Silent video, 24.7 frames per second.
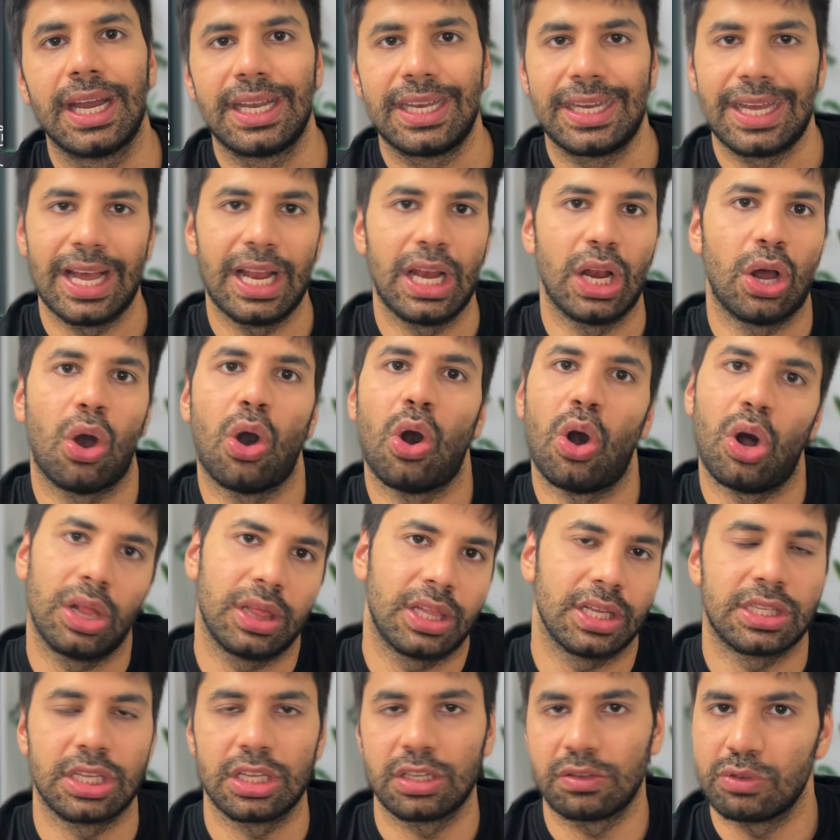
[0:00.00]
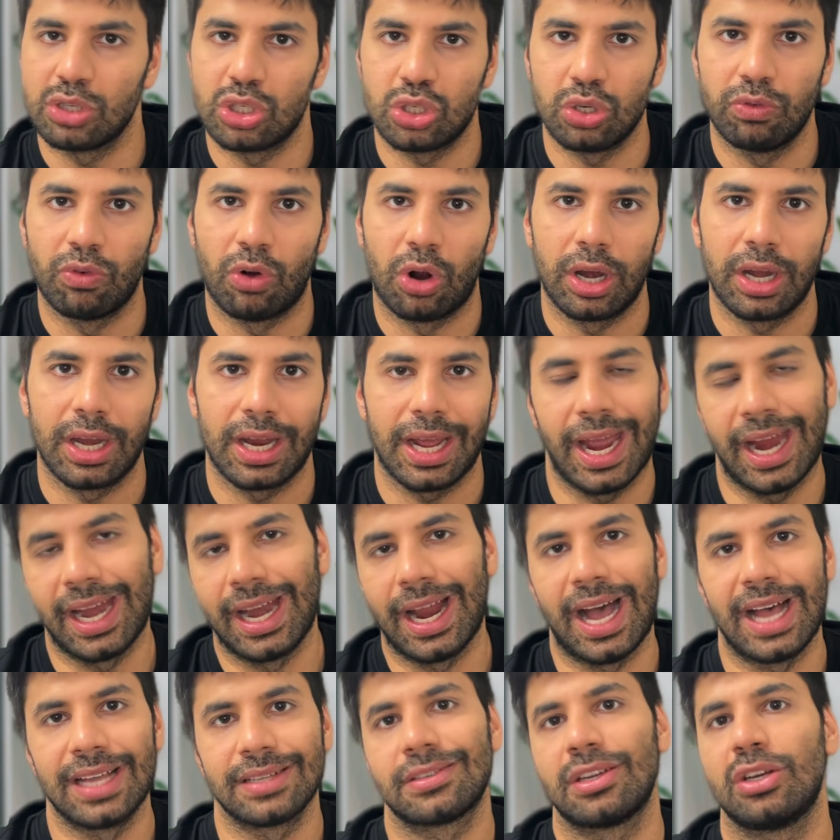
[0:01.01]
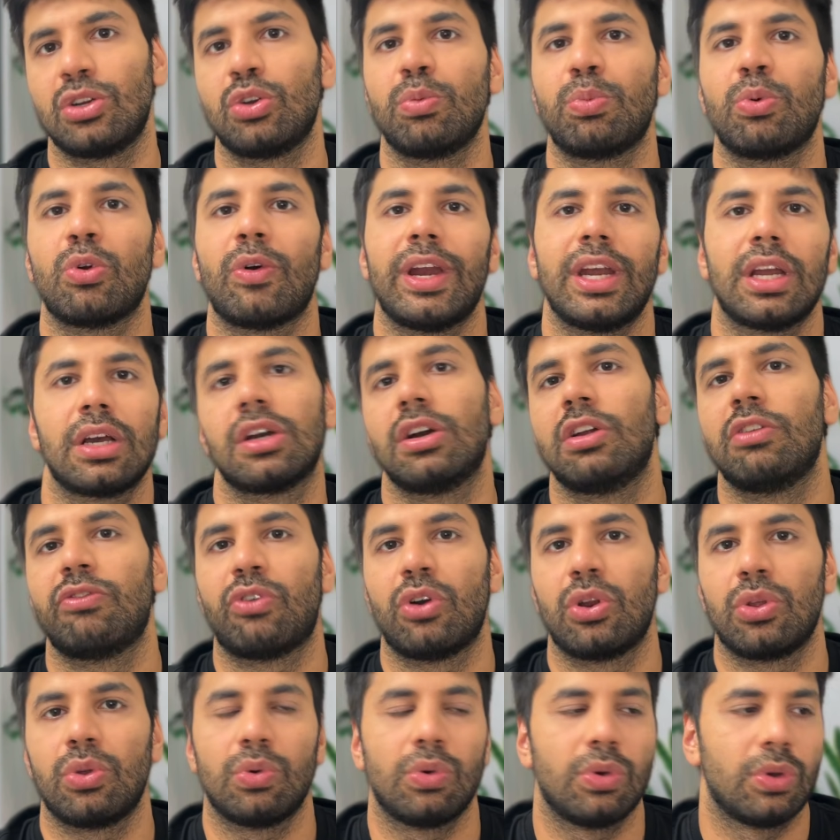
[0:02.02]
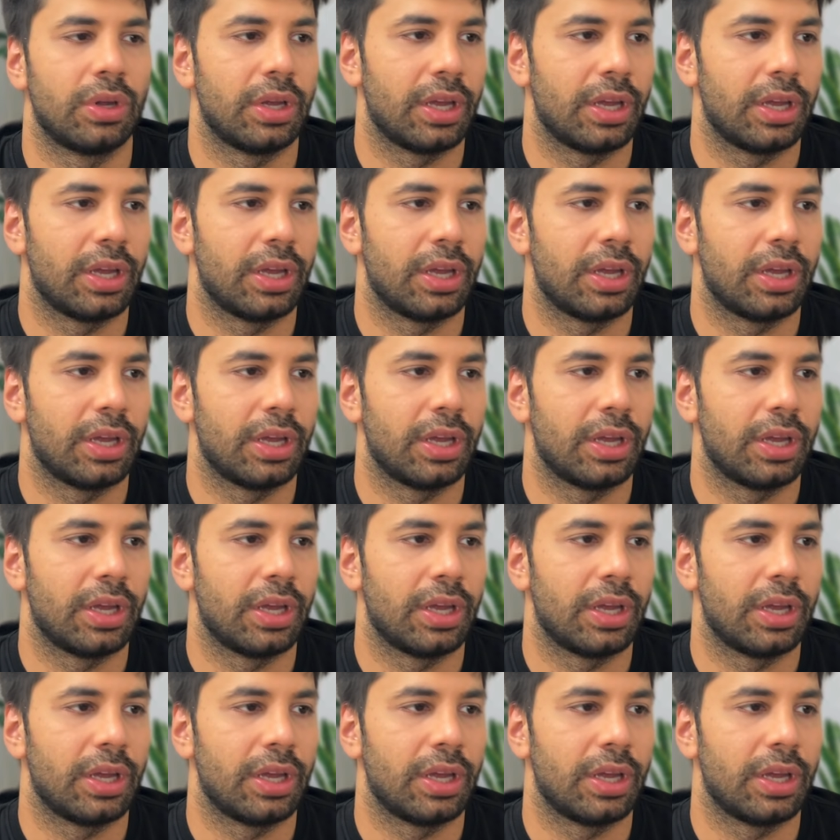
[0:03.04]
tell all the things which you want, and ask it to provide a curl for you.